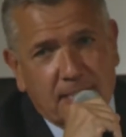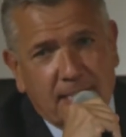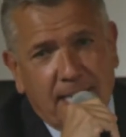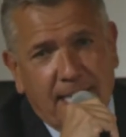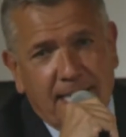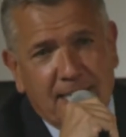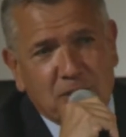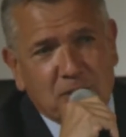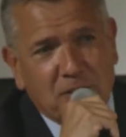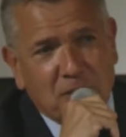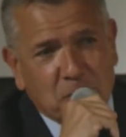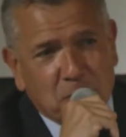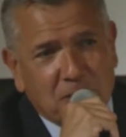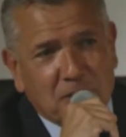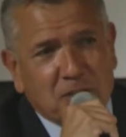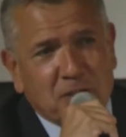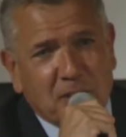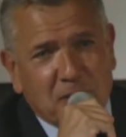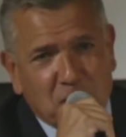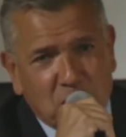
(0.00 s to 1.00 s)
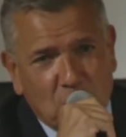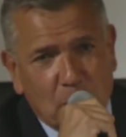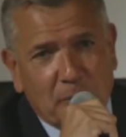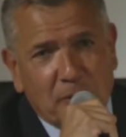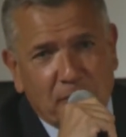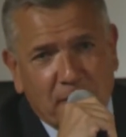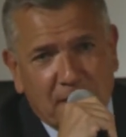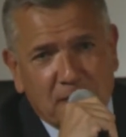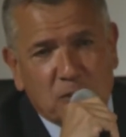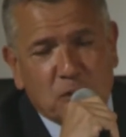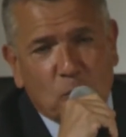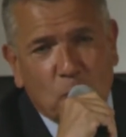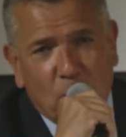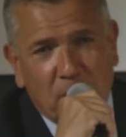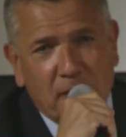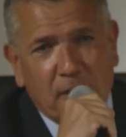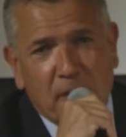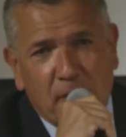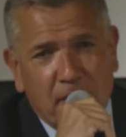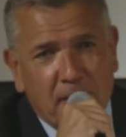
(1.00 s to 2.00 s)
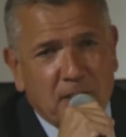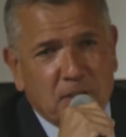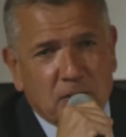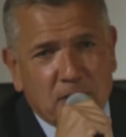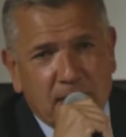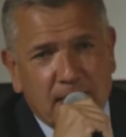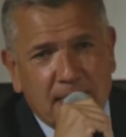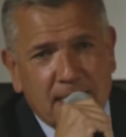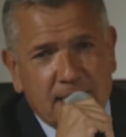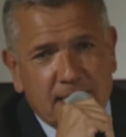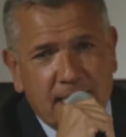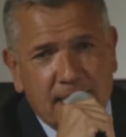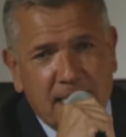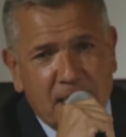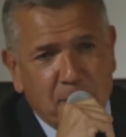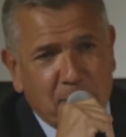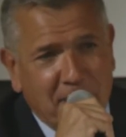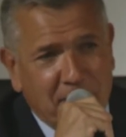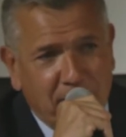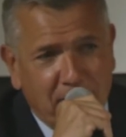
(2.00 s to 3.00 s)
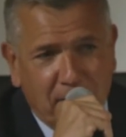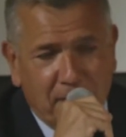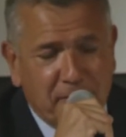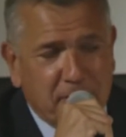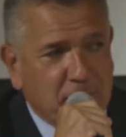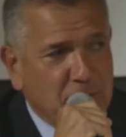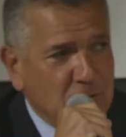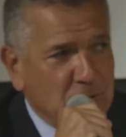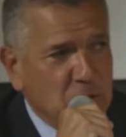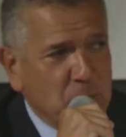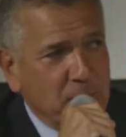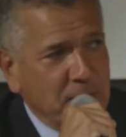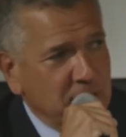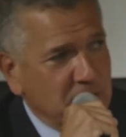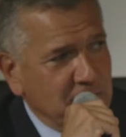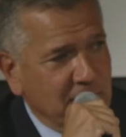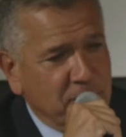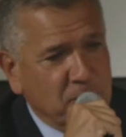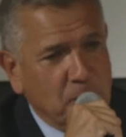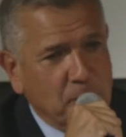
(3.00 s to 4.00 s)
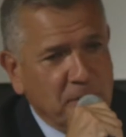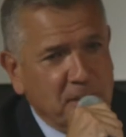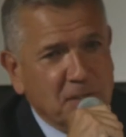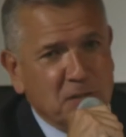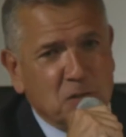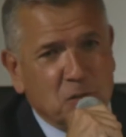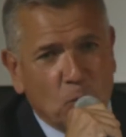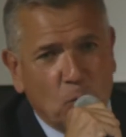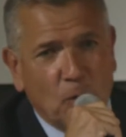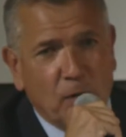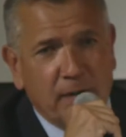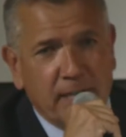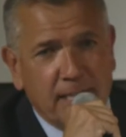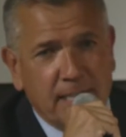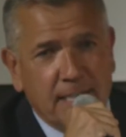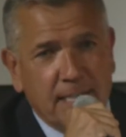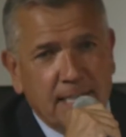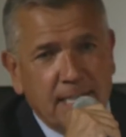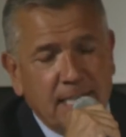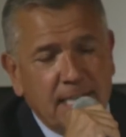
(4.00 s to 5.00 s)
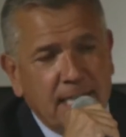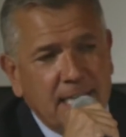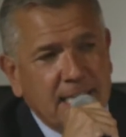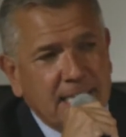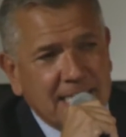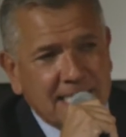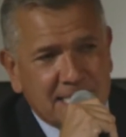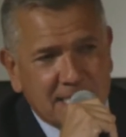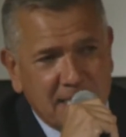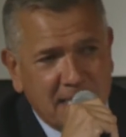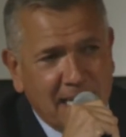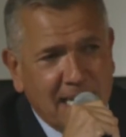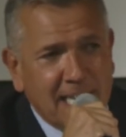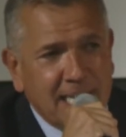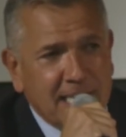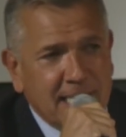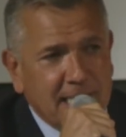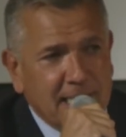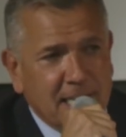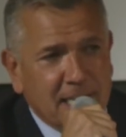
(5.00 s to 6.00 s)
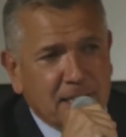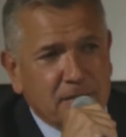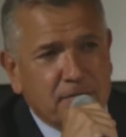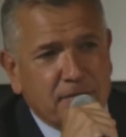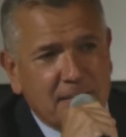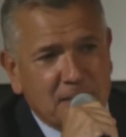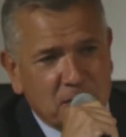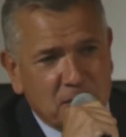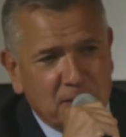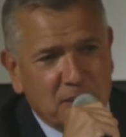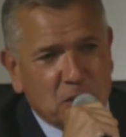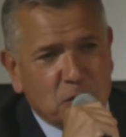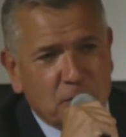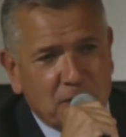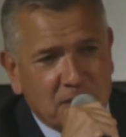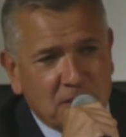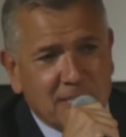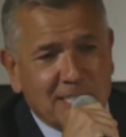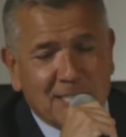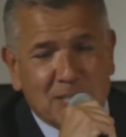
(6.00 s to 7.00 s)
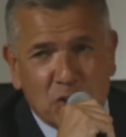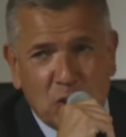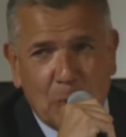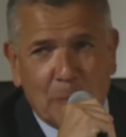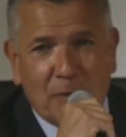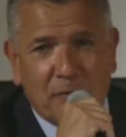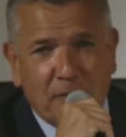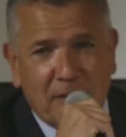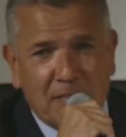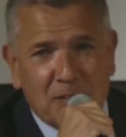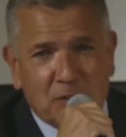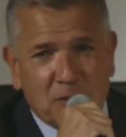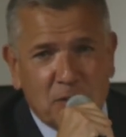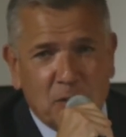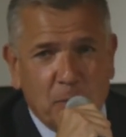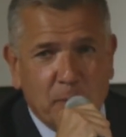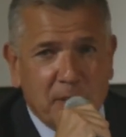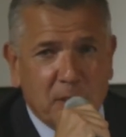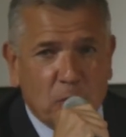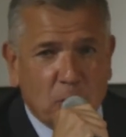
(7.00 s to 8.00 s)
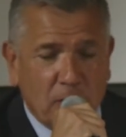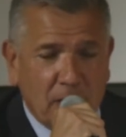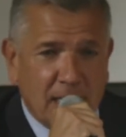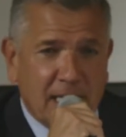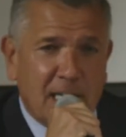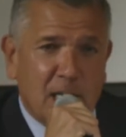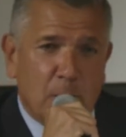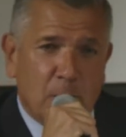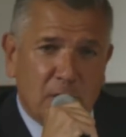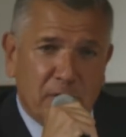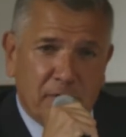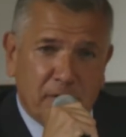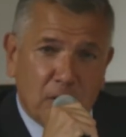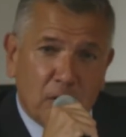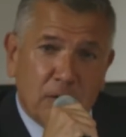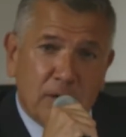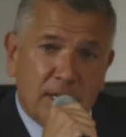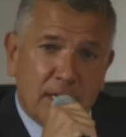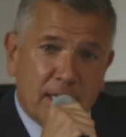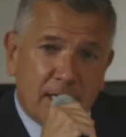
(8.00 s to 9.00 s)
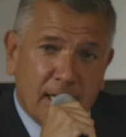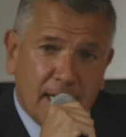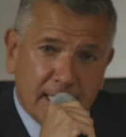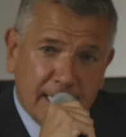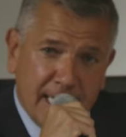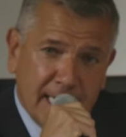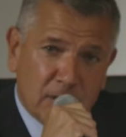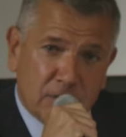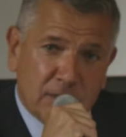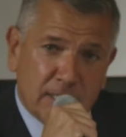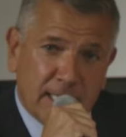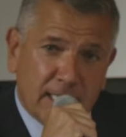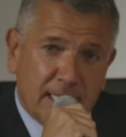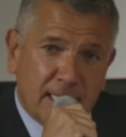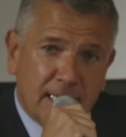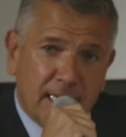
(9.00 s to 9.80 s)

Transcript: And as District 6 supervisor, one of the things that I said in my very first speech after being sworn in, it's not enough as a District 6 supervisor to be a reliable vote on housing.